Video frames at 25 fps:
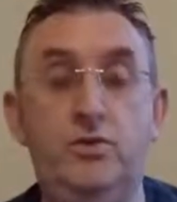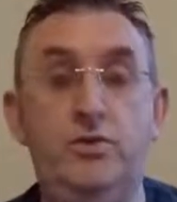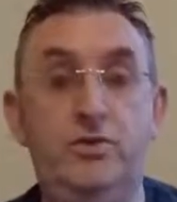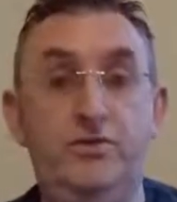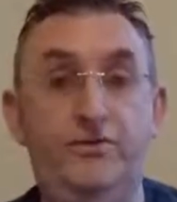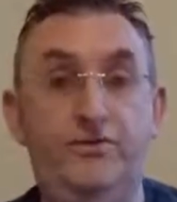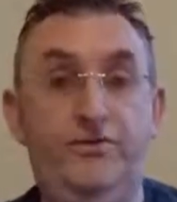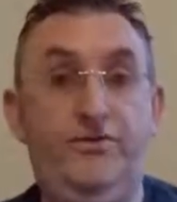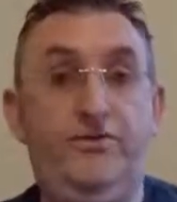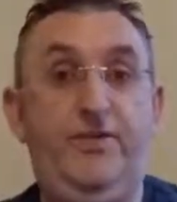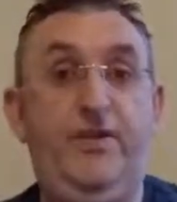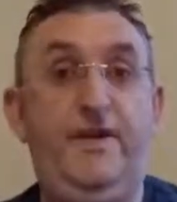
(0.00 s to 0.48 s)
It
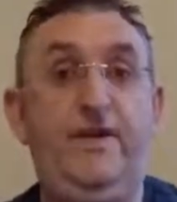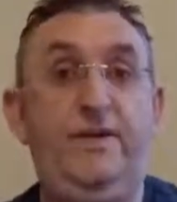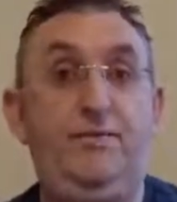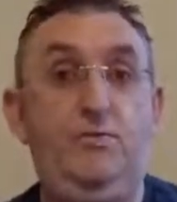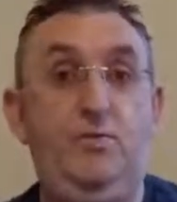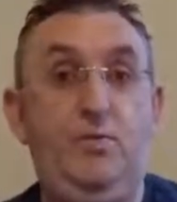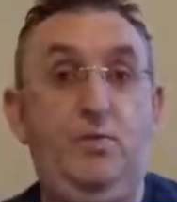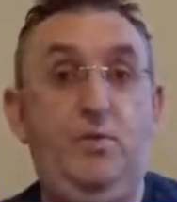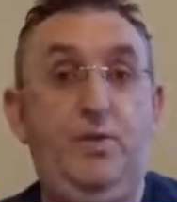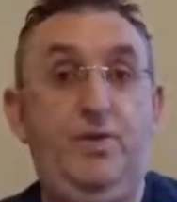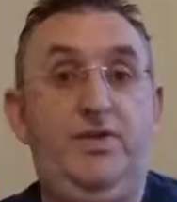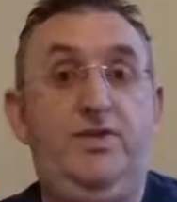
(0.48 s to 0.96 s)
would
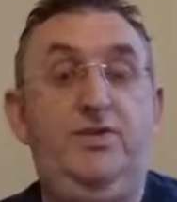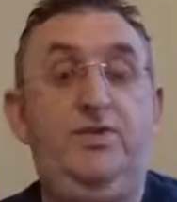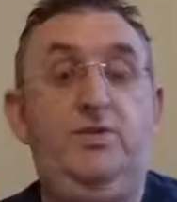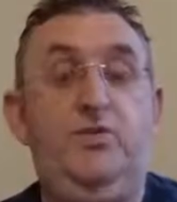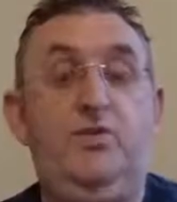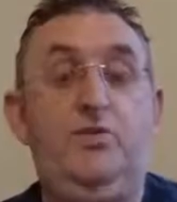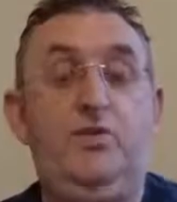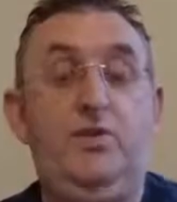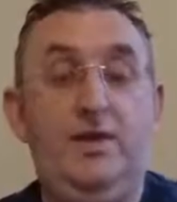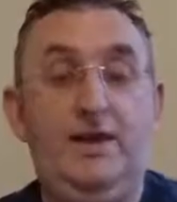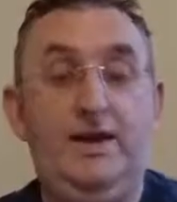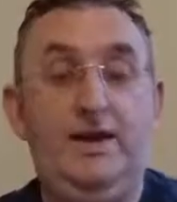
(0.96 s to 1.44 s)
fit with
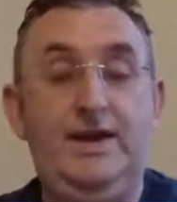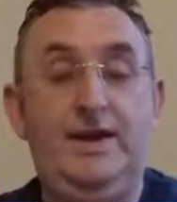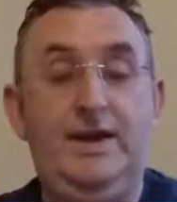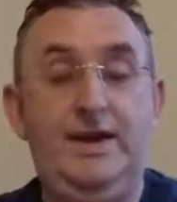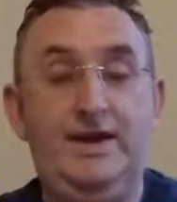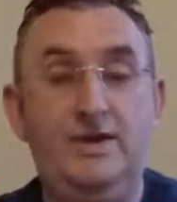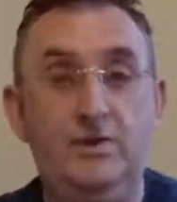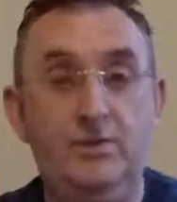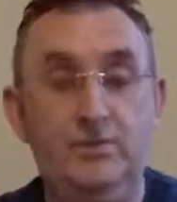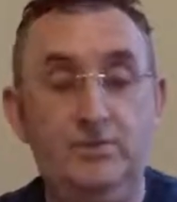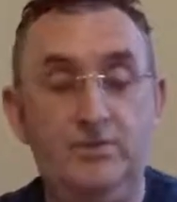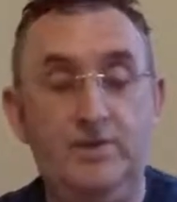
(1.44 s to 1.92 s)
you
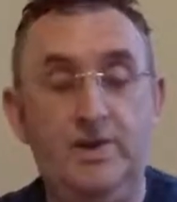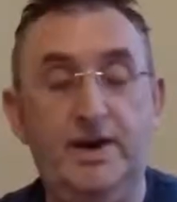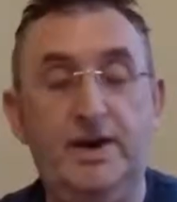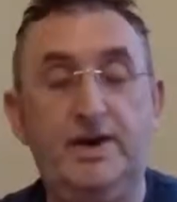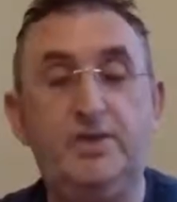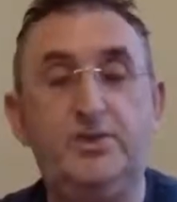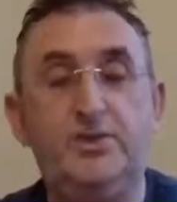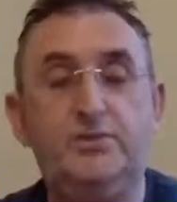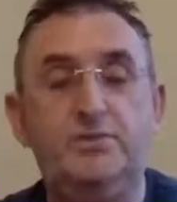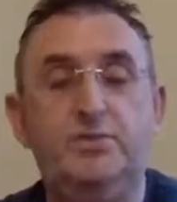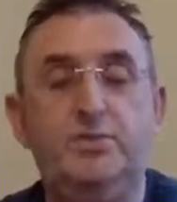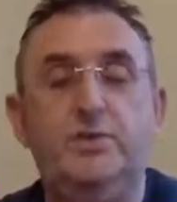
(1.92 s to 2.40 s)
in your
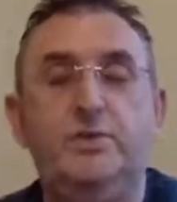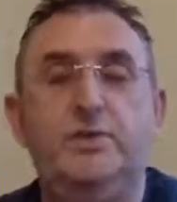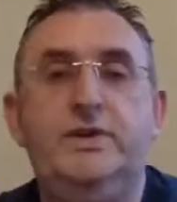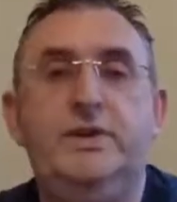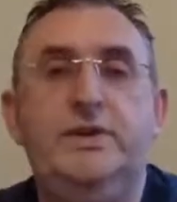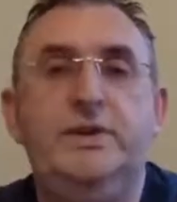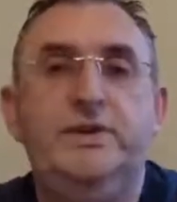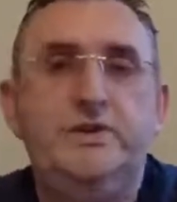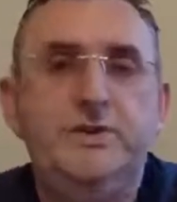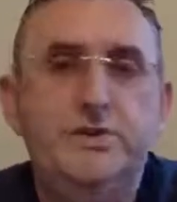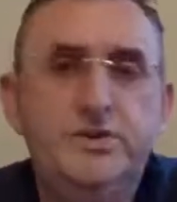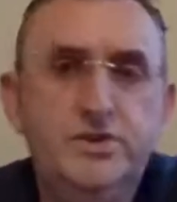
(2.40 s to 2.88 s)
mind, your
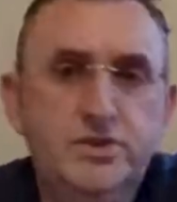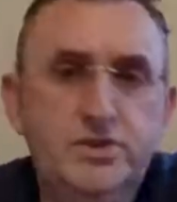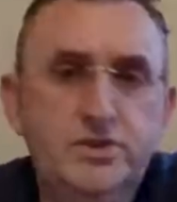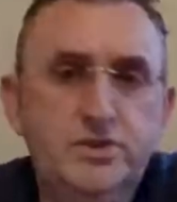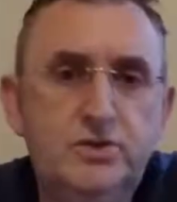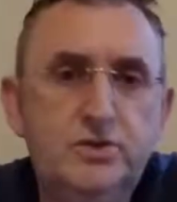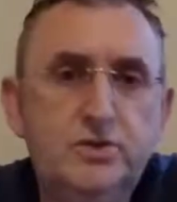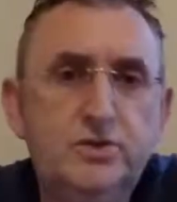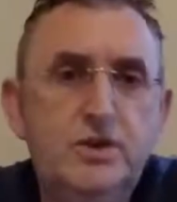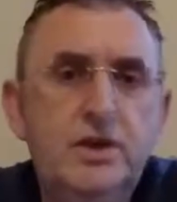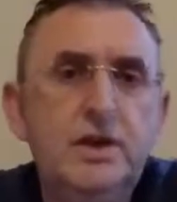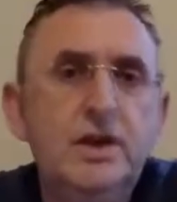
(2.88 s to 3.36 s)
body, and your
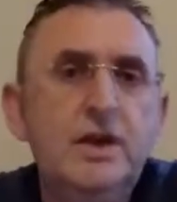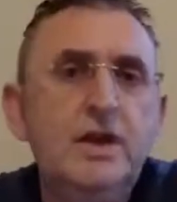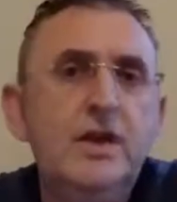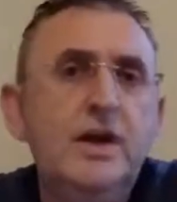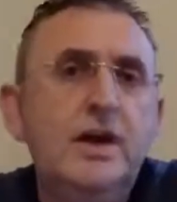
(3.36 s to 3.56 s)
soul.